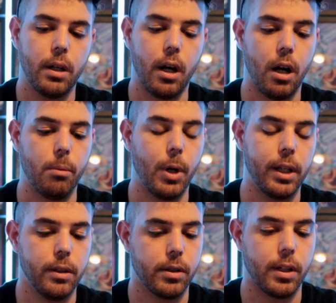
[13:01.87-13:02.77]
By
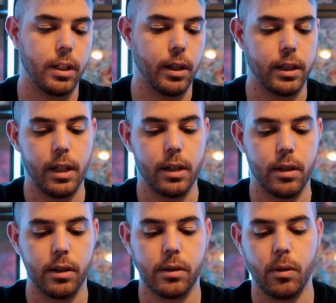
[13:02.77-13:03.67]
either sending like the
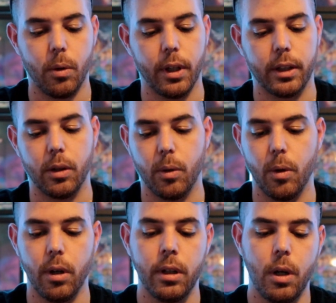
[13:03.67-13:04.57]
Entis or like the Gura,